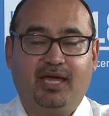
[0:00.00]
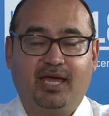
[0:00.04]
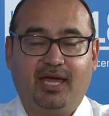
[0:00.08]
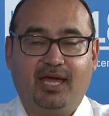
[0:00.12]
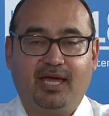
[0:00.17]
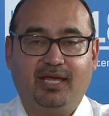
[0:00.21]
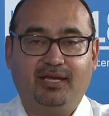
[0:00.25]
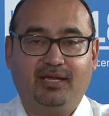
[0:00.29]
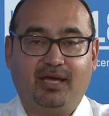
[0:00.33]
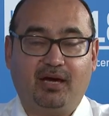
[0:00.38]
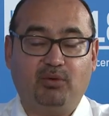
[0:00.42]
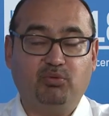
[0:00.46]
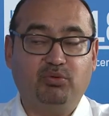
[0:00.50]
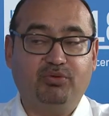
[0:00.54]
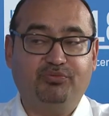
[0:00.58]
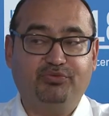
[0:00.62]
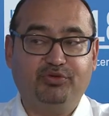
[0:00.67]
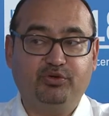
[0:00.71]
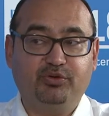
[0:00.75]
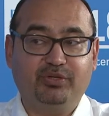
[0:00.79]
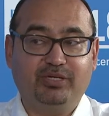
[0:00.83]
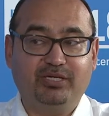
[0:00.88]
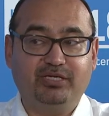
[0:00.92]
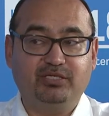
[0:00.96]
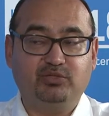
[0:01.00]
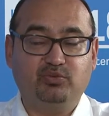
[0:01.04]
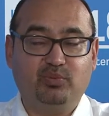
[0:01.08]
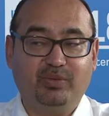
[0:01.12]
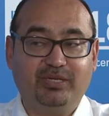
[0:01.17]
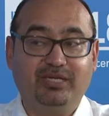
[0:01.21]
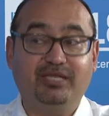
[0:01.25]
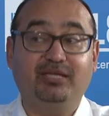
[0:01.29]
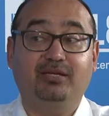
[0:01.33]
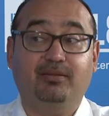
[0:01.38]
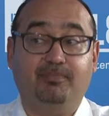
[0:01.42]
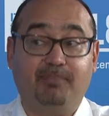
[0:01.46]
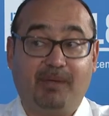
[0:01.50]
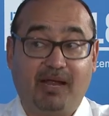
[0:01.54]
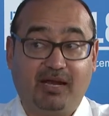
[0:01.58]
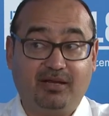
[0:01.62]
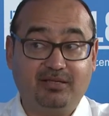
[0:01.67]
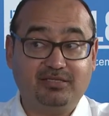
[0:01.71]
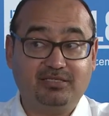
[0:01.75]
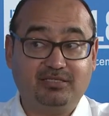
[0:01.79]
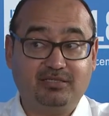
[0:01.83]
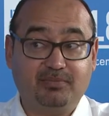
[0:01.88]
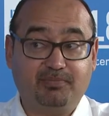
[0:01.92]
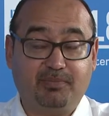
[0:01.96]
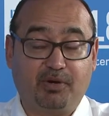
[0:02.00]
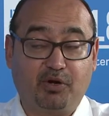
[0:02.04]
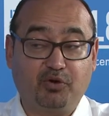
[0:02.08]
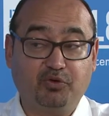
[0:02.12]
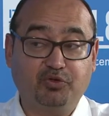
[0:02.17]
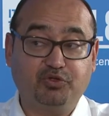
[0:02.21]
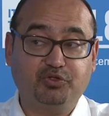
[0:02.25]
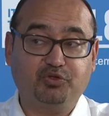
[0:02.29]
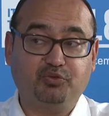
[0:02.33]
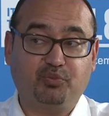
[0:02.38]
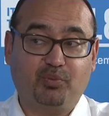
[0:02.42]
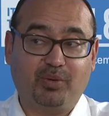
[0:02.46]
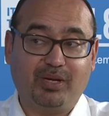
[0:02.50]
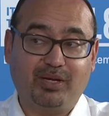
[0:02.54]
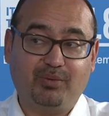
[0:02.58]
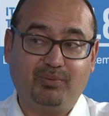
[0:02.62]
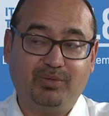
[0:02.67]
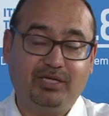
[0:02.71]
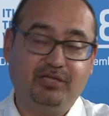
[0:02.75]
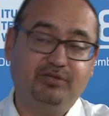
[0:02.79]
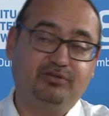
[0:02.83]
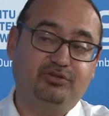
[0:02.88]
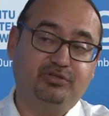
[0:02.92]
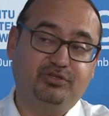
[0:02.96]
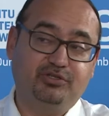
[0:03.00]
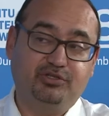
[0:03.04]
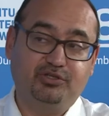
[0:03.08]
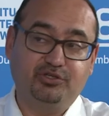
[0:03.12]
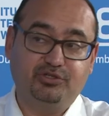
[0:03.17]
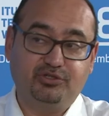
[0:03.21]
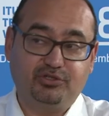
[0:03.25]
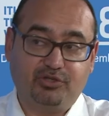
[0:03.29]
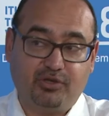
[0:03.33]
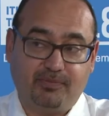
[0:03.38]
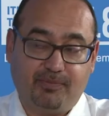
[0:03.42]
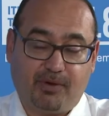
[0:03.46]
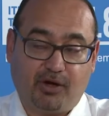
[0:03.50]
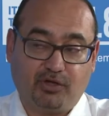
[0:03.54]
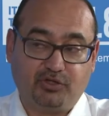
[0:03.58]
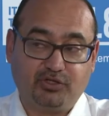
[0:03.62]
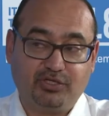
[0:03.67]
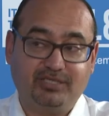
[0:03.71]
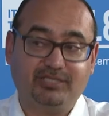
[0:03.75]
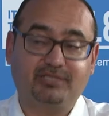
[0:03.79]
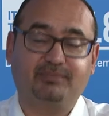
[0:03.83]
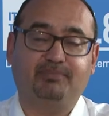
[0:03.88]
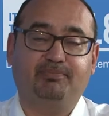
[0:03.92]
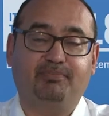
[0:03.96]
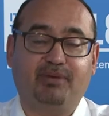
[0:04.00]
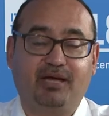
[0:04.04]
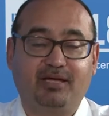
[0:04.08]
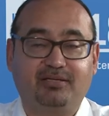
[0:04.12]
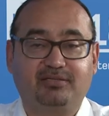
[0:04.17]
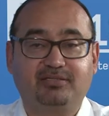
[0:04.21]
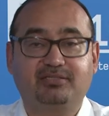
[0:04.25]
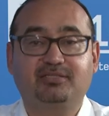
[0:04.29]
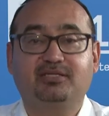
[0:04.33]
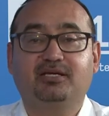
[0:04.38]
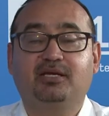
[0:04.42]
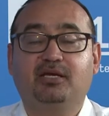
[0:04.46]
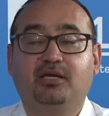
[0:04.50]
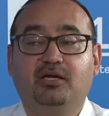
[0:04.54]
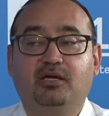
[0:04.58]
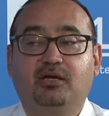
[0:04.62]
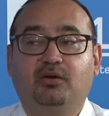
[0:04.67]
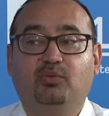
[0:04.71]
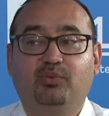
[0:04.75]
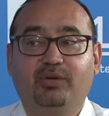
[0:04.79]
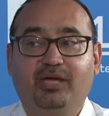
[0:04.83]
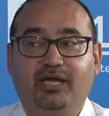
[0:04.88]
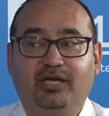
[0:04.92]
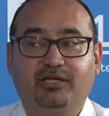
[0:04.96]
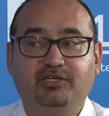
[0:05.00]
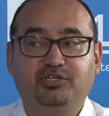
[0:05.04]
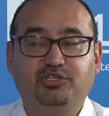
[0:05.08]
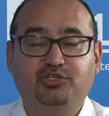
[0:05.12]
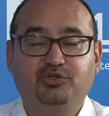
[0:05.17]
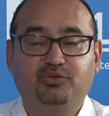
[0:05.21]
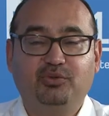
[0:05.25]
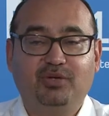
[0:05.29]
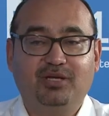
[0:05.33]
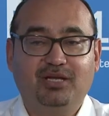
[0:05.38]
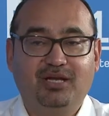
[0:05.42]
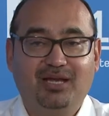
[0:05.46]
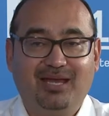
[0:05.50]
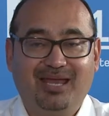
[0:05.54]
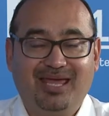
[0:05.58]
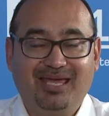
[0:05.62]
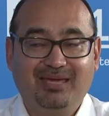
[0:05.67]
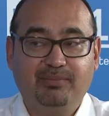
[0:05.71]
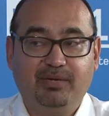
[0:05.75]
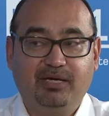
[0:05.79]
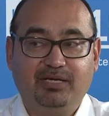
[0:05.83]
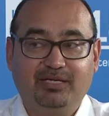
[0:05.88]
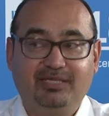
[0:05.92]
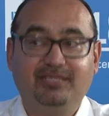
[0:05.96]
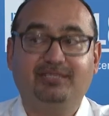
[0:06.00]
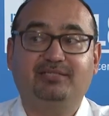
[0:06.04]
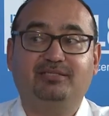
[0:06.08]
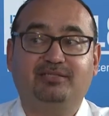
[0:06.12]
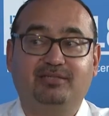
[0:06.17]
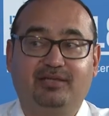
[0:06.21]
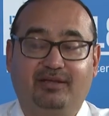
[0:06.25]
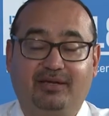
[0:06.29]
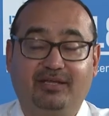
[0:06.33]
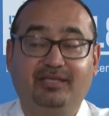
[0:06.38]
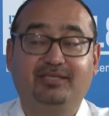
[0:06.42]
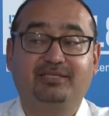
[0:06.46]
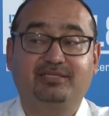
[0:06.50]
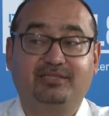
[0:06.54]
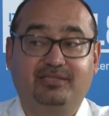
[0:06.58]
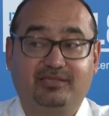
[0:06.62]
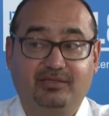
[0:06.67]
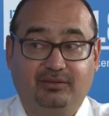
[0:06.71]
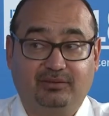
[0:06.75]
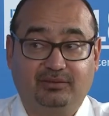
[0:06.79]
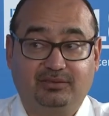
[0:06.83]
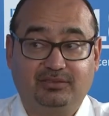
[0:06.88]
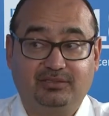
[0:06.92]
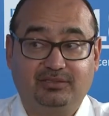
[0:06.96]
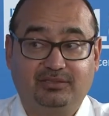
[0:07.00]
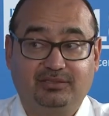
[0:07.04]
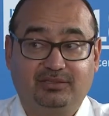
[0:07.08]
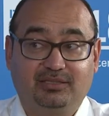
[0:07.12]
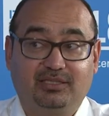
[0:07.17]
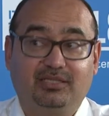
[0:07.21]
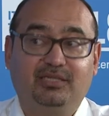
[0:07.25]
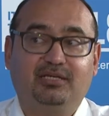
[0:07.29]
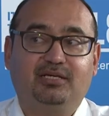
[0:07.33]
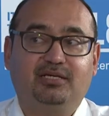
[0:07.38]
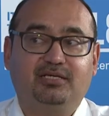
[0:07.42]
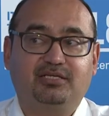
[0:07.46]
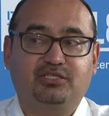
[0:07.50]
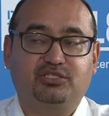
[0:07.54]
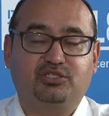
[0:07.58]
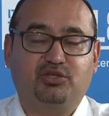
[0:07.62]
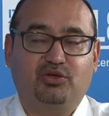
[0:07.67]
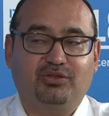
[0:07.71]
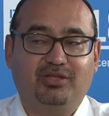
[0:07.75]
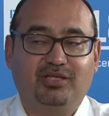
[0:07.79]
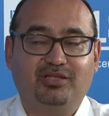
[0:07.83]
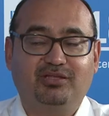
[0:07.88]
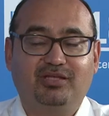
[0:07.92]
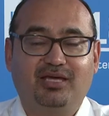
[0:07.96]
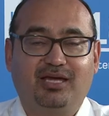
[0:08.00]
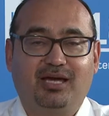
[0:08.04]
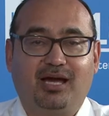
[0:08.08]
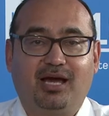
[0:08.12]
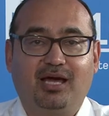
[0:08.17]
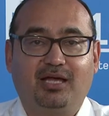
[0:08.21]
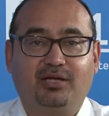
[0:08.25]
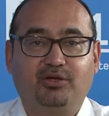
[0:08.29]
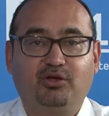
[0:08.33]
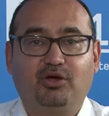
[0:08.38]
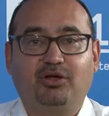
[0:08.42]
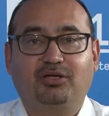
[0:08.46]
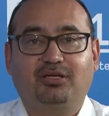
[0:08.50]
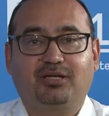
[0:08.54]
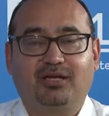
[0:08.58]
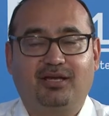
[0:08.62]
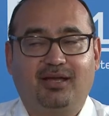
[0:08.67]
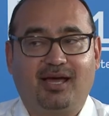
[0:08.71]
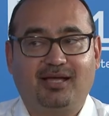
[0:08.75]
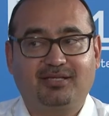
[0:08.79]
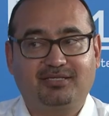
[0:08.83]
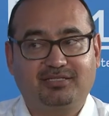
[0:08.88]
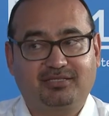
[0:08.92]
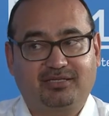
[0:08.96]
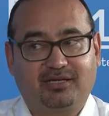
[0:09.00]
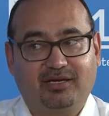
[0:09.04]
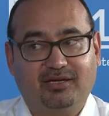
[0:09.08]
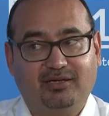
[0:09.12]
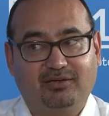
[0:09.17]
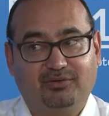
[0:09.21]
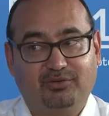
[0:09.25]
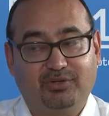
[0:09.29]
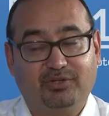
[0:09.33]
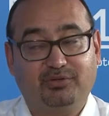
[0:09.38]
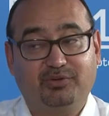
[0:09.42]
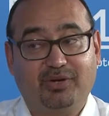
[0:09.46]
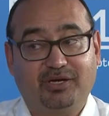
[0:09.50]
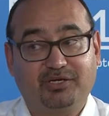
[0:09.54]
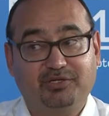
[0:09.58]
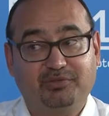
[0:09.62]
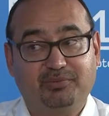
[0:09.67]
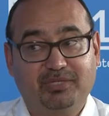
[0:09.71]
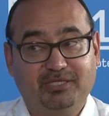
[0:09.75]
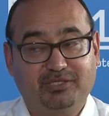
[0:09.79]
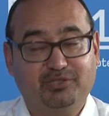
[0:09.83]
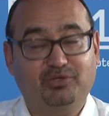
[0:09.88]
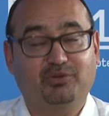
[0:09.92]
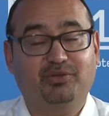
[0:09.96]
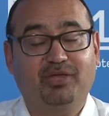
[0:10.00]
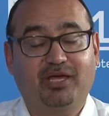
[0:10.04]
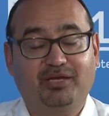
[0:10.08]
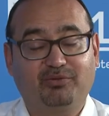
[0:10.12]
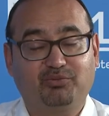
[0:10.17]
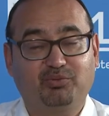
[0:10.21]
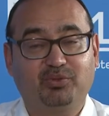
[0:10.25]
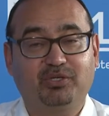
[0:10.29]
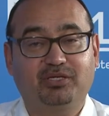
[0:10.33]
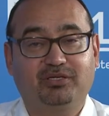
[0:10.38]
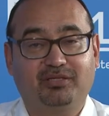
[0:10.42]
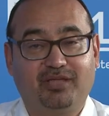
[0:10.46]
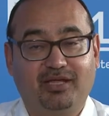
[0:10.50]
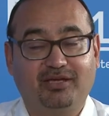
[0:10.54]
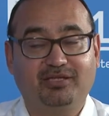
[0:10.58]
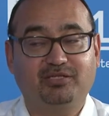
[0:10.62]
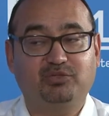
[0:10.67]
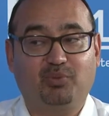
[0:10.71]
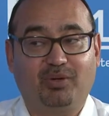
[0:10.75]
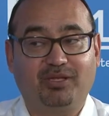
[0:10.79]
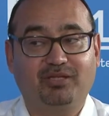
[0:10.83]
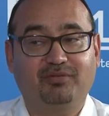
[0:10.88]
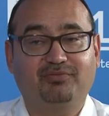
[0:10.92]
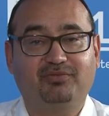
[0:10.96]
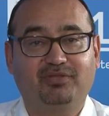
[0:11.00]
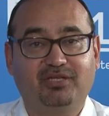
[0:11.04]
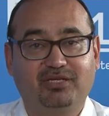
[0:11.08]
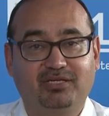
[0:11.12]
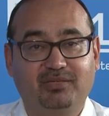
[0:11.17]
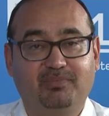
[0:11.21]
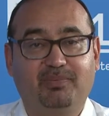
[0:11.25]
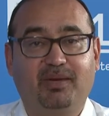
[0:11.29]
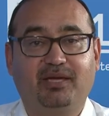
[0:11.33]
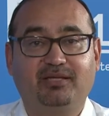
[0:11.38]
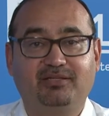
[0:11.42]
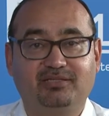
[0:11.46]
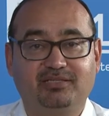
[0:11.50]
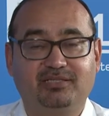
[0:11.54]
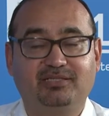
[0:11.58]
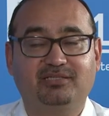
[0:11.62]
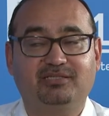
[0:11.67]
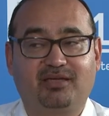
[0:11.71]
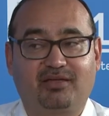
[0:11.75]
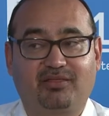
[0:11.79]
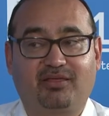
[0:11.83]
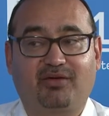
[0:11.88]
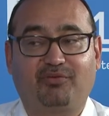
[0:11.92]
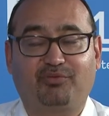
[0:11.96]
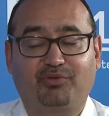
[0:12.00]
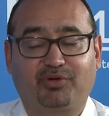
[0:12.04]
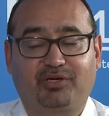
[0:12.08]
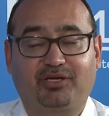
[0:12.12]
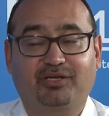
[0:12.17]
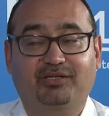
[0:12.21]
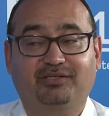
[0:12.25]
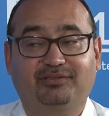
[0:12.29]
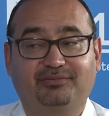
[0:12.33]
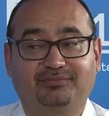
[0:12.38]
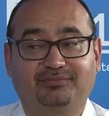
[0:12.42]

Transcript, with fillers: And our view is we need a balanced approach where we introduce robotics, but we ensure labor is reskilled so that they are not large-scale retrenchments. So that, would, that is one of the debates in South Africa.